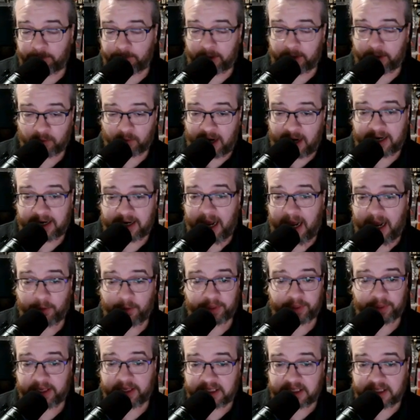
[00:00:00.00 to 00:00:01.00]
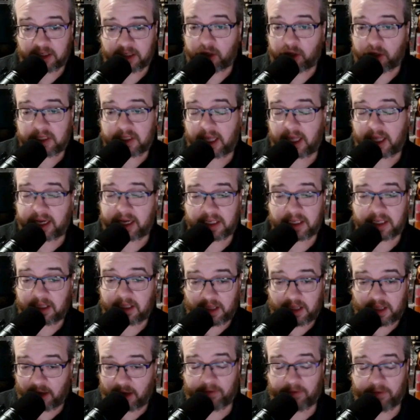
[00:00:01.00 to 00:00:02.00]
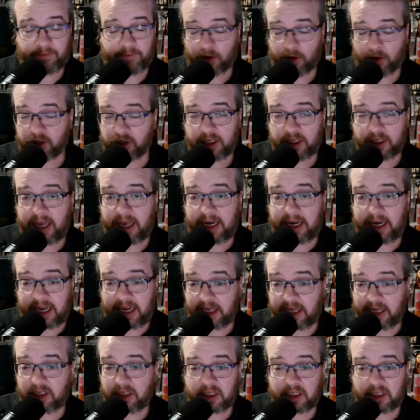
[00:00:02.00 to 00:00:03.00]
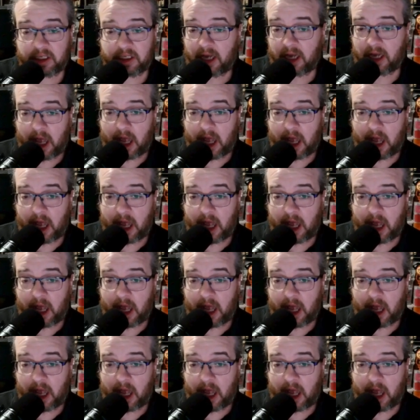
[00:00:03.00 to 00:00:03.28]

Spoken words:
But right now, this looks like the version that is